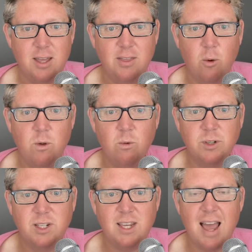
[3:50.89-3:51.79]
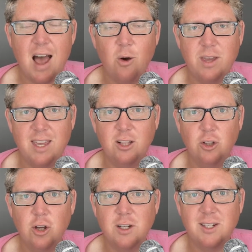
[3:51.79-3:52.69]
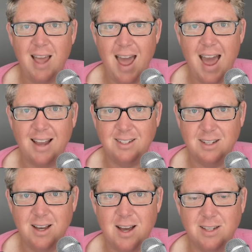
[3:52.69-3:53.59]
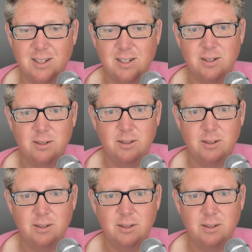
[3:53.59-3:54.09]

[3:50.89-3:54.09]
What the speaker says: that we will see how he looks at us.